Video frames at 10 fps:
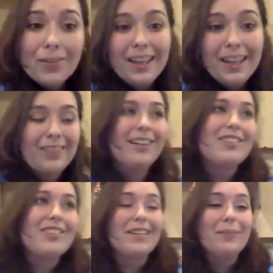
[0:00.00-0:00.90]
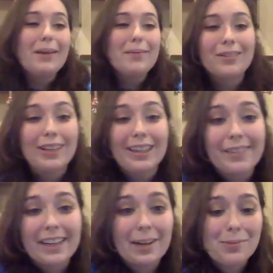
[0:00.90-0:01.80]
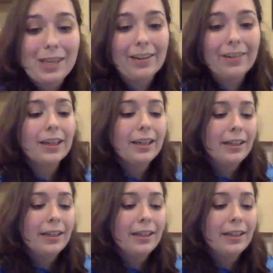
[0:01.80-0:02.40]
man, well, see my movie if it comes out.